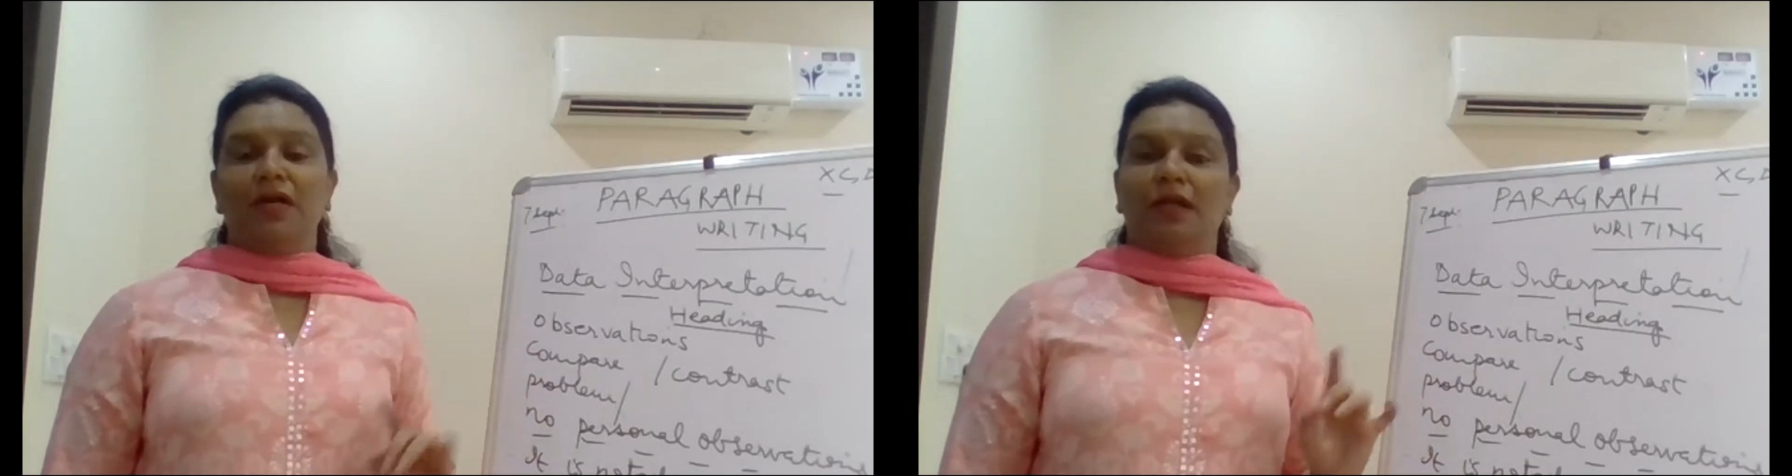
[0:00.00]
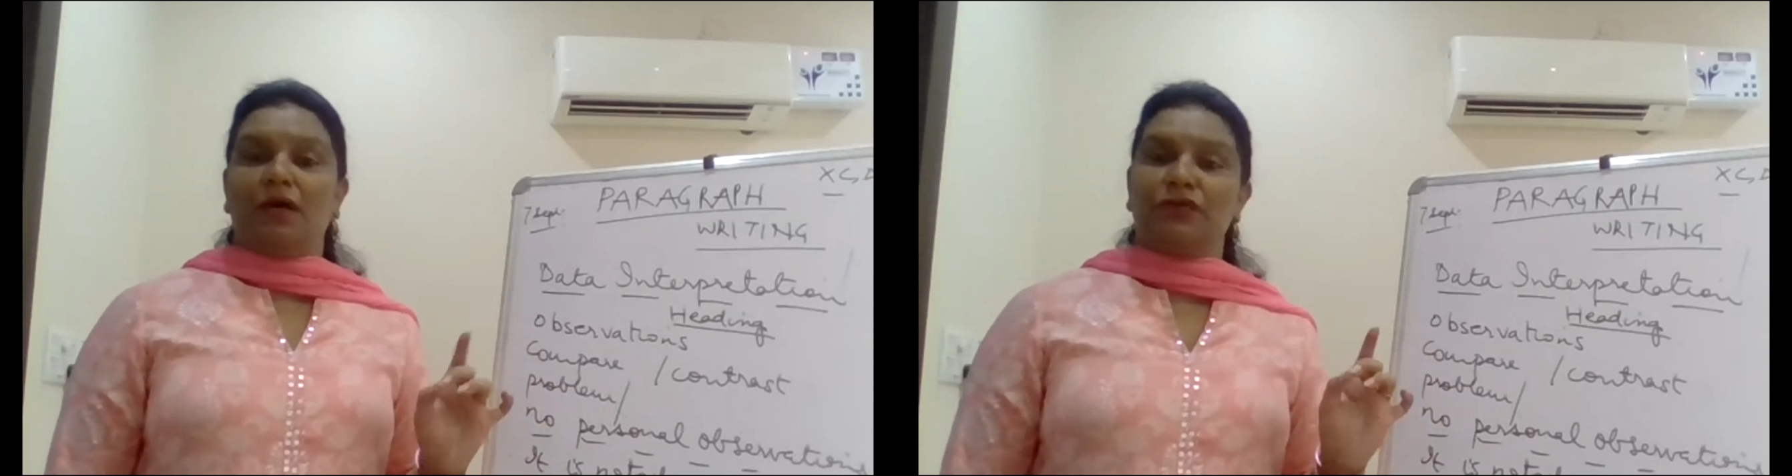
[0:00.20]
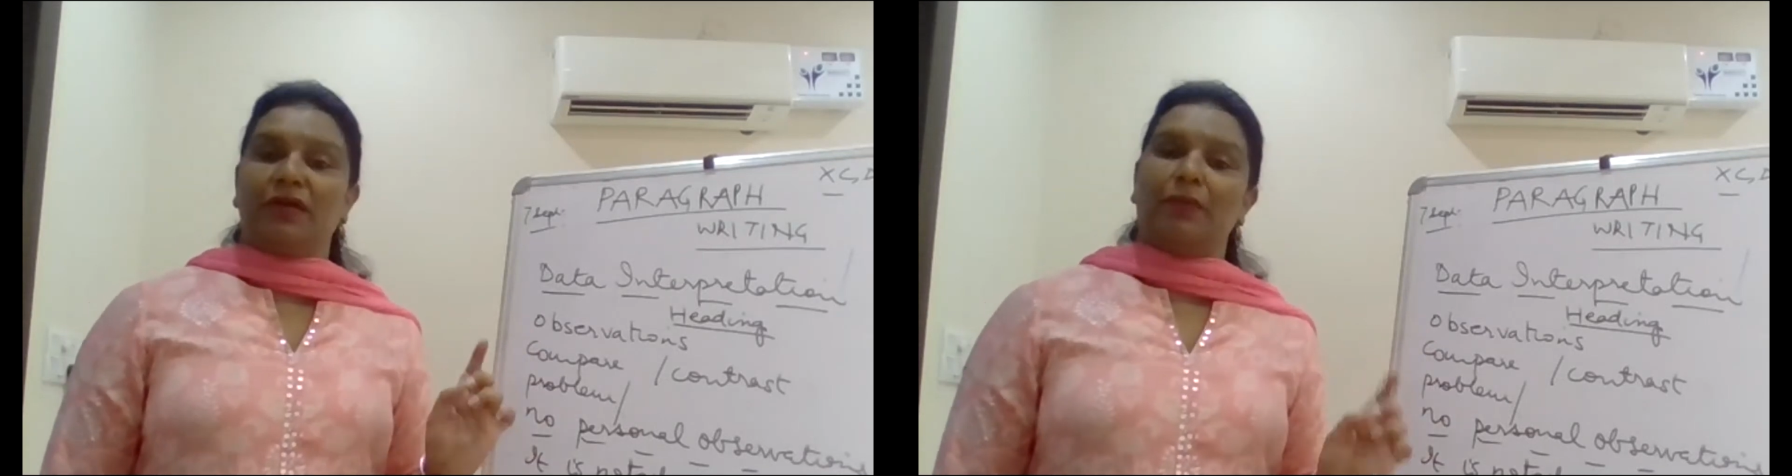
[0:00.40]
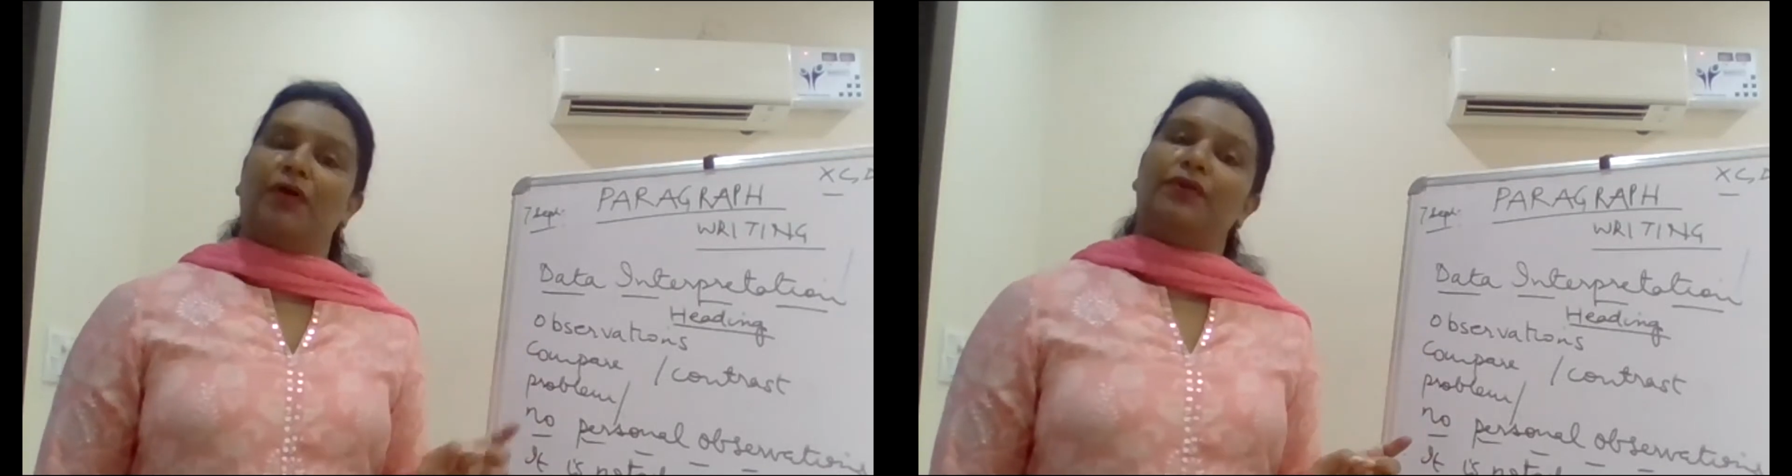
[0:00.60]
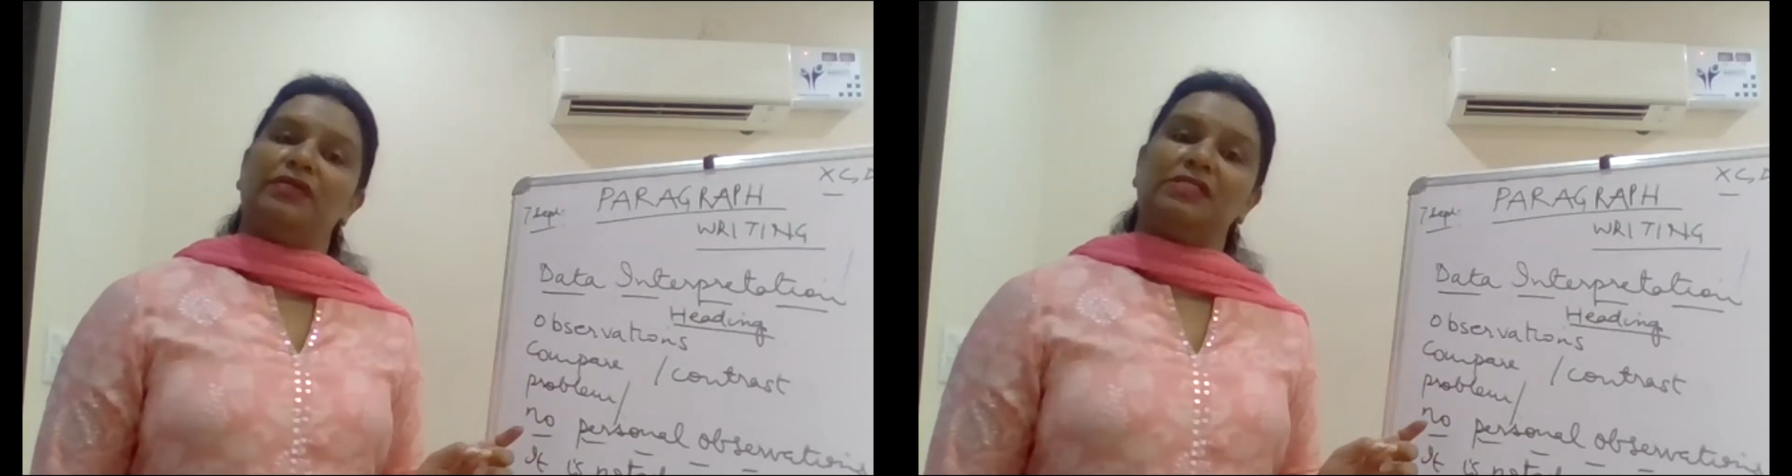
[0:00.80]
Now today we're
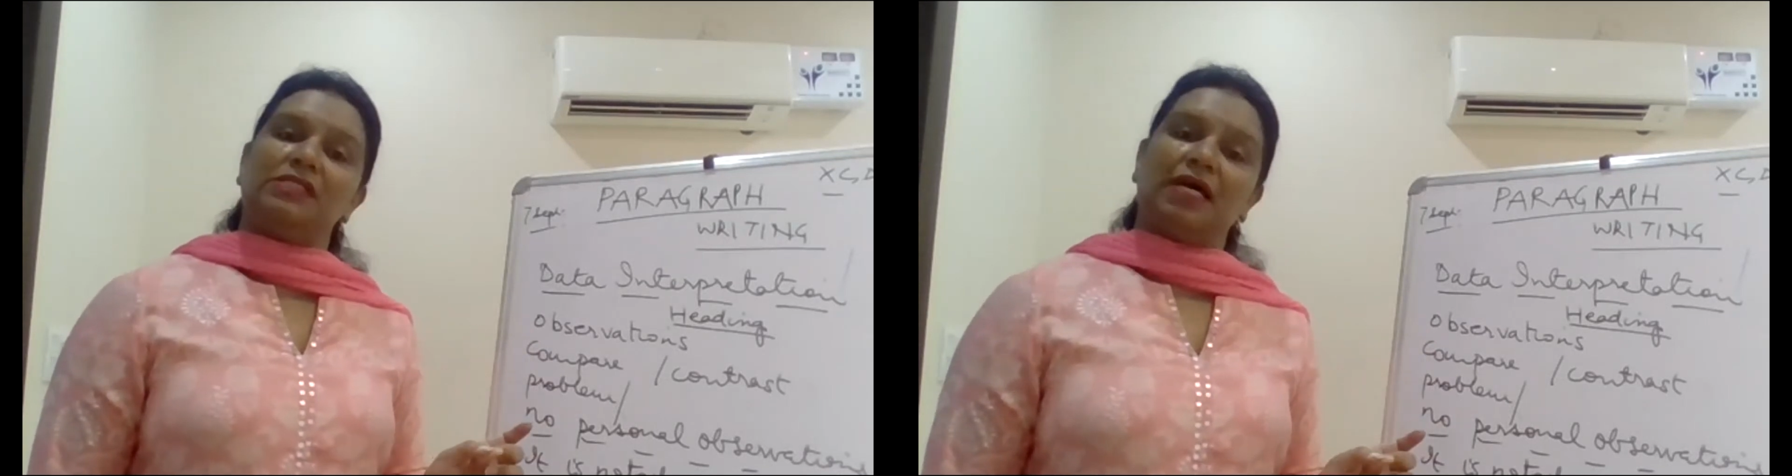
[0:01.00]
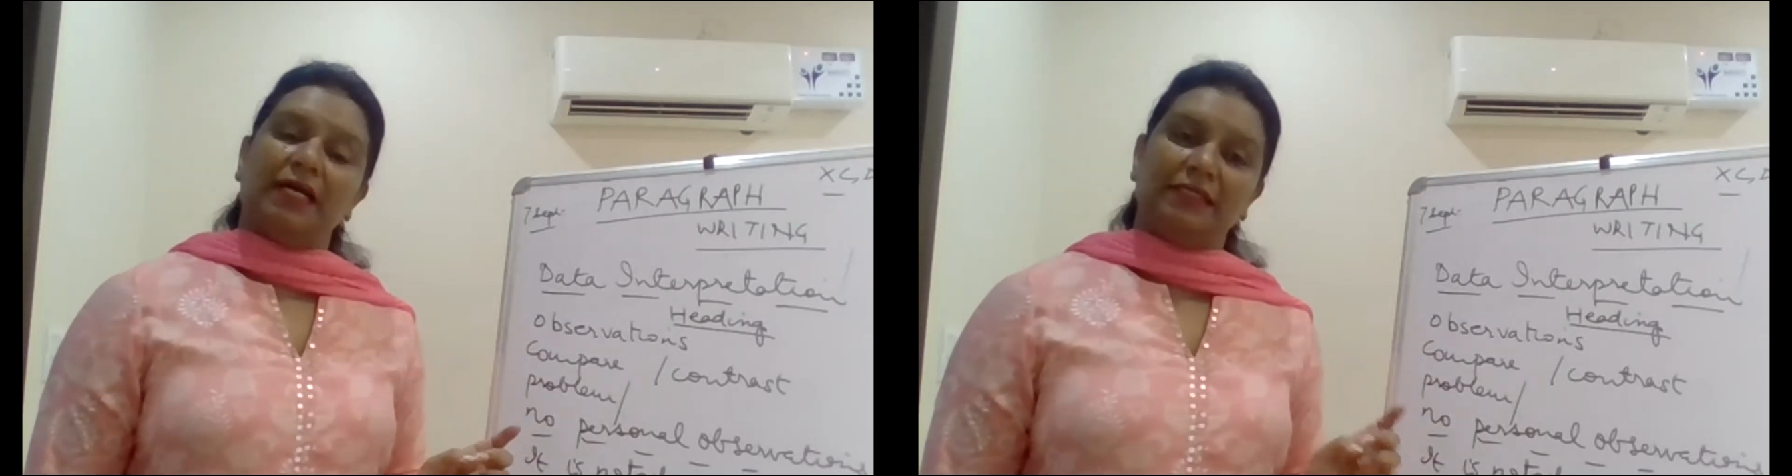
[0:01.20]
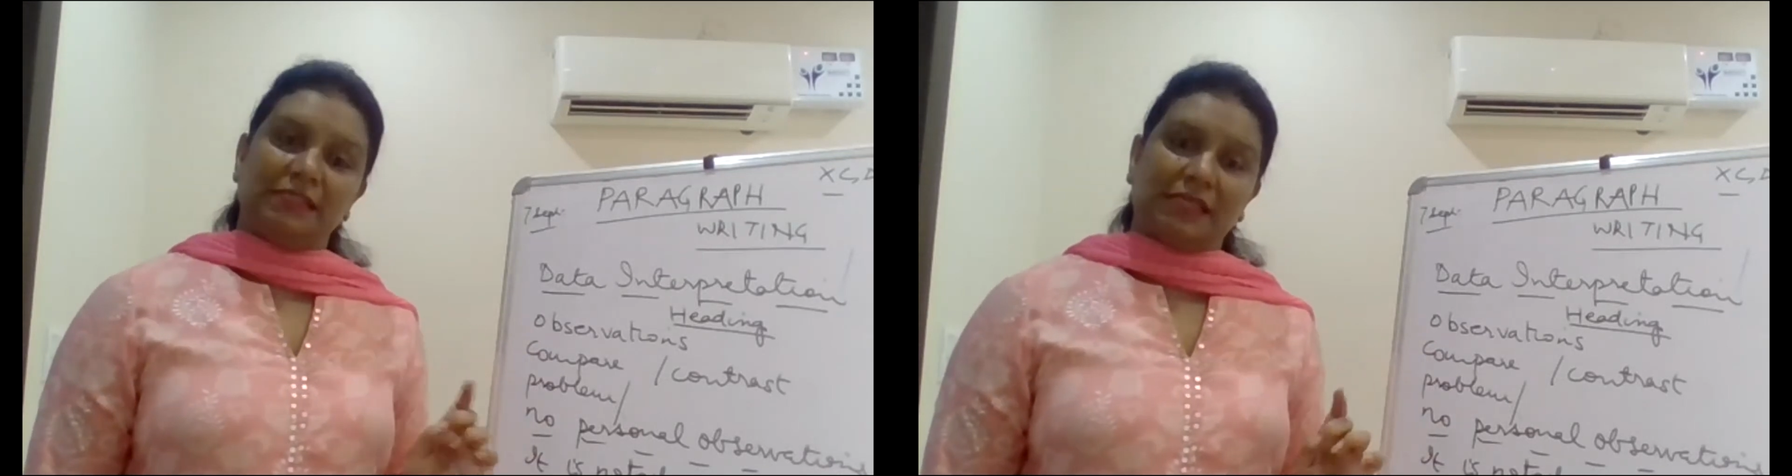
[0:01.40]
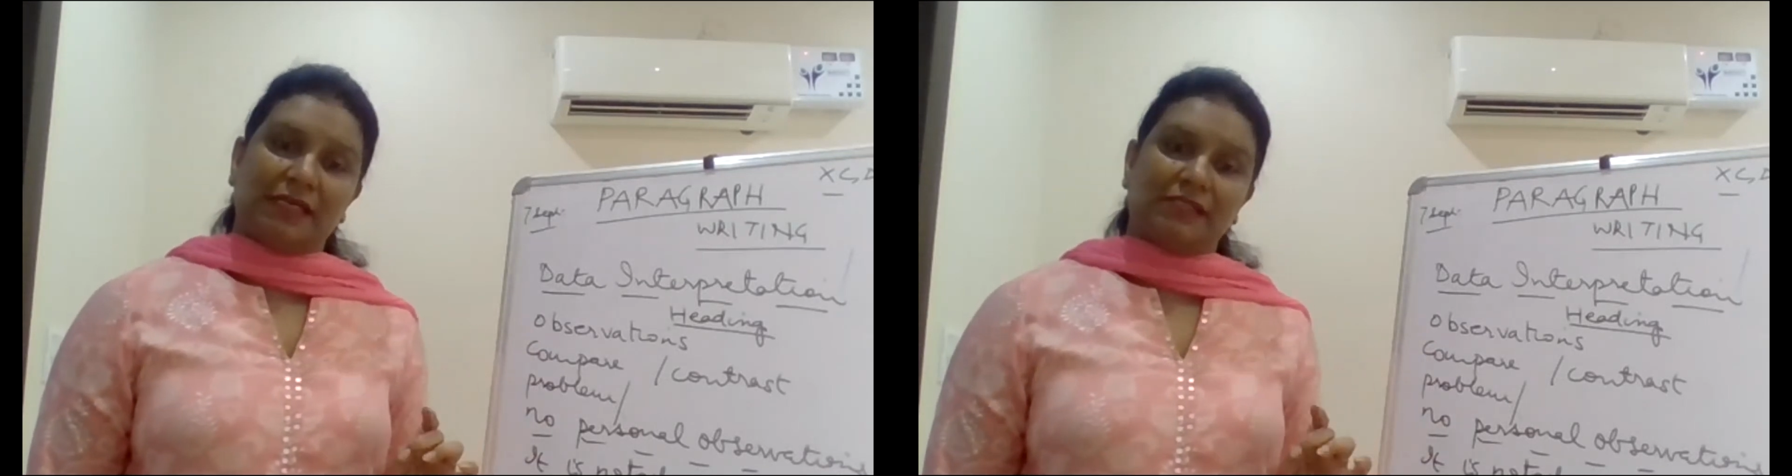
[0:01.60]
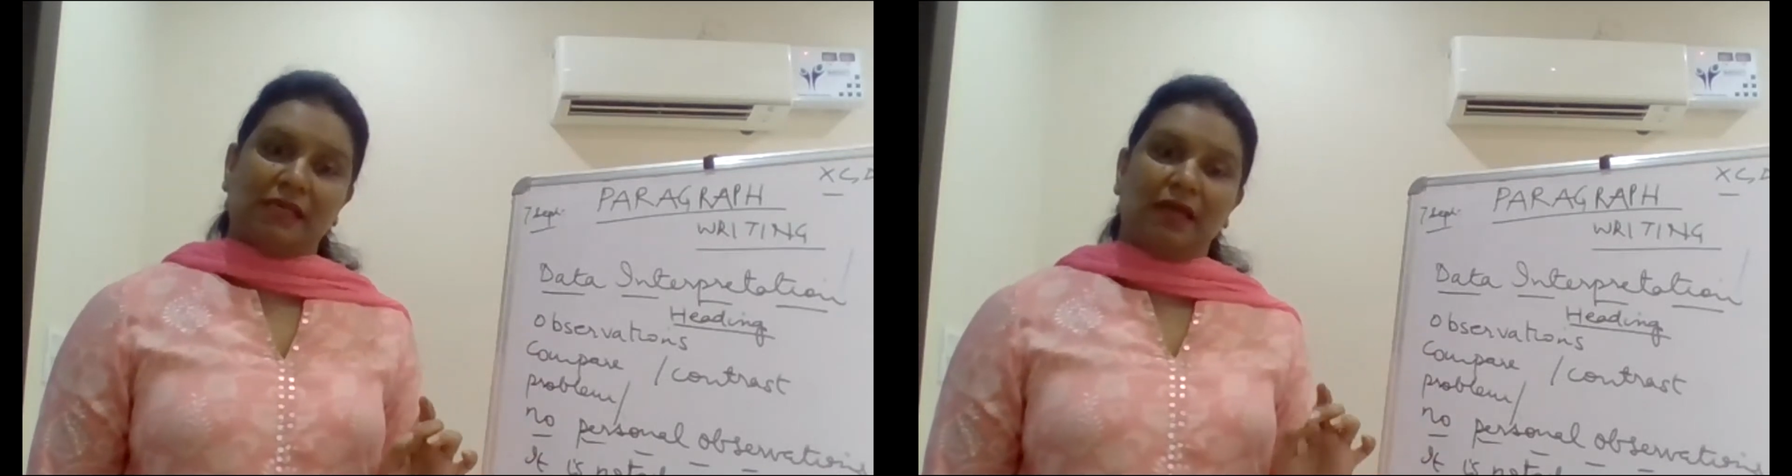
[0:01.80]
going to start
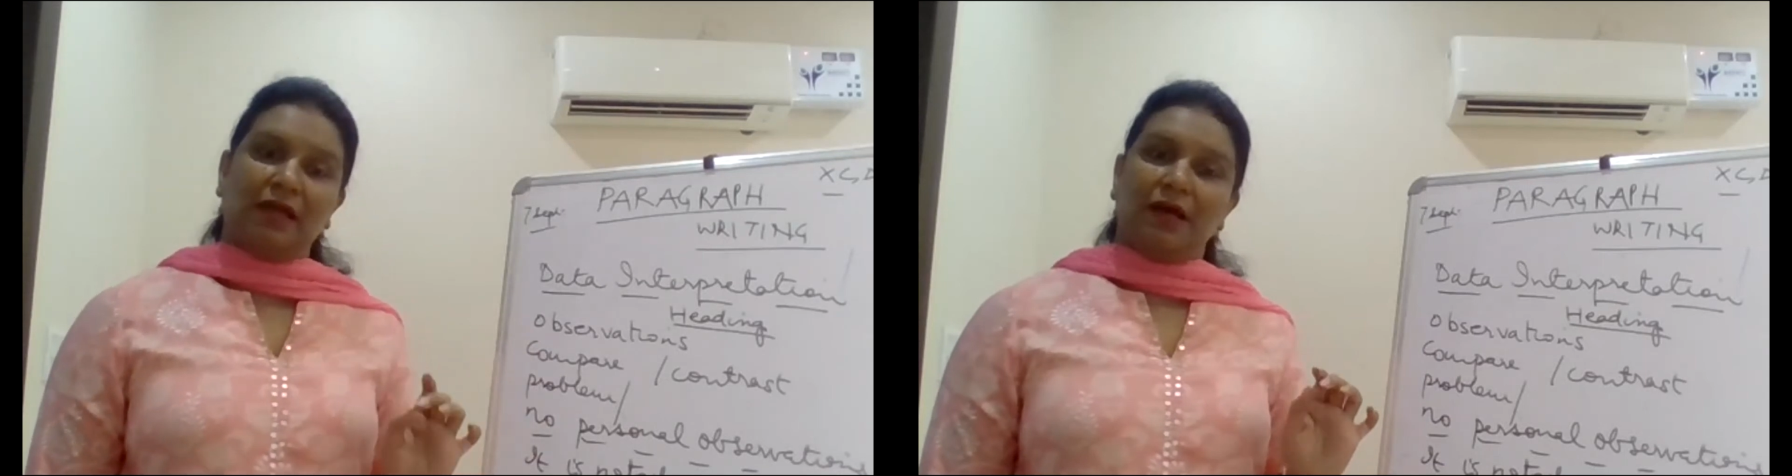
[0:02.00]
discussing